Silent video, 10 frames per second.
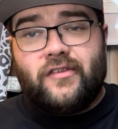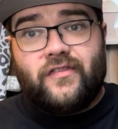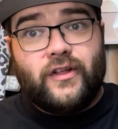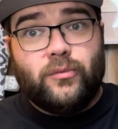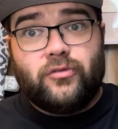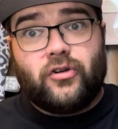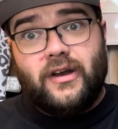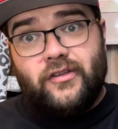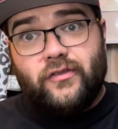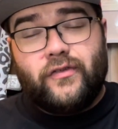films, or at
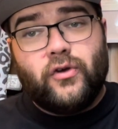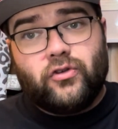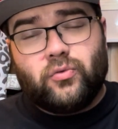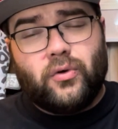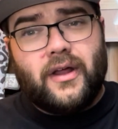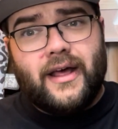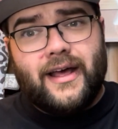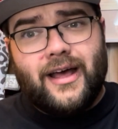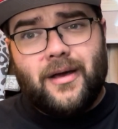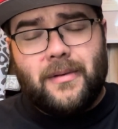least the first one.
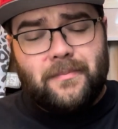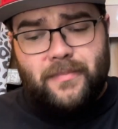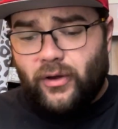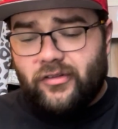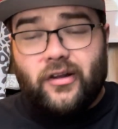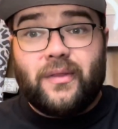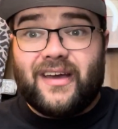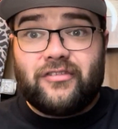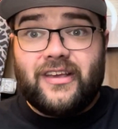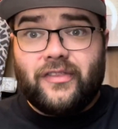I'll be honest, I don't think
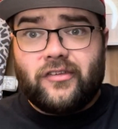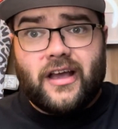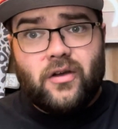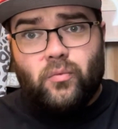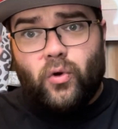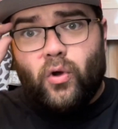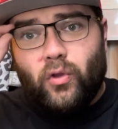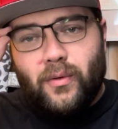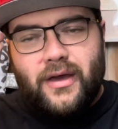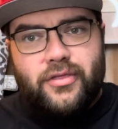I've seen the second one all the
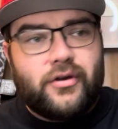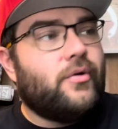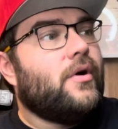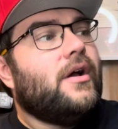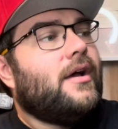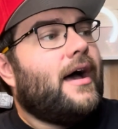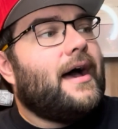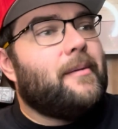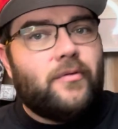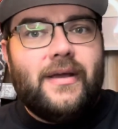way through.
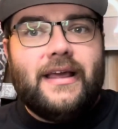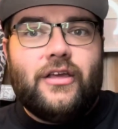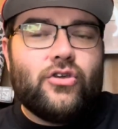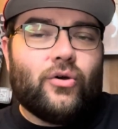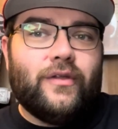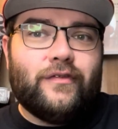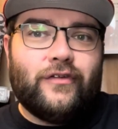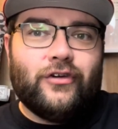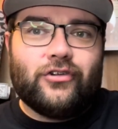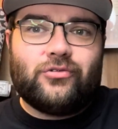But really enjoyed the
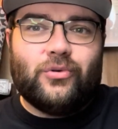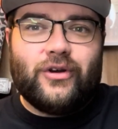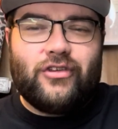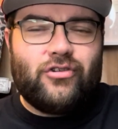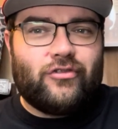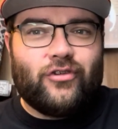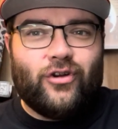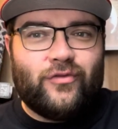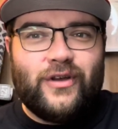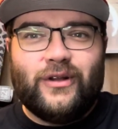first one. It's just sort
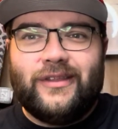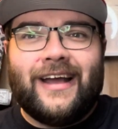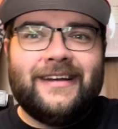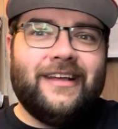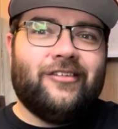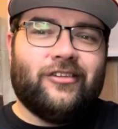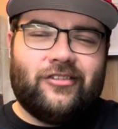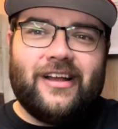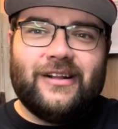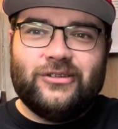of real 90s
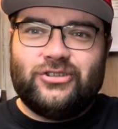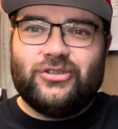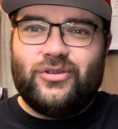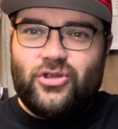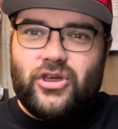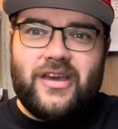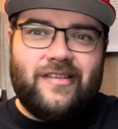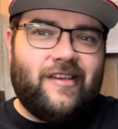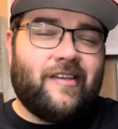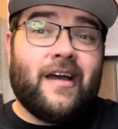nostalgia and
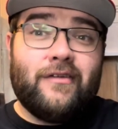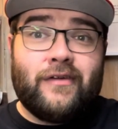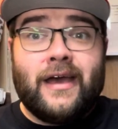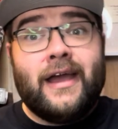cheesy sci-fi,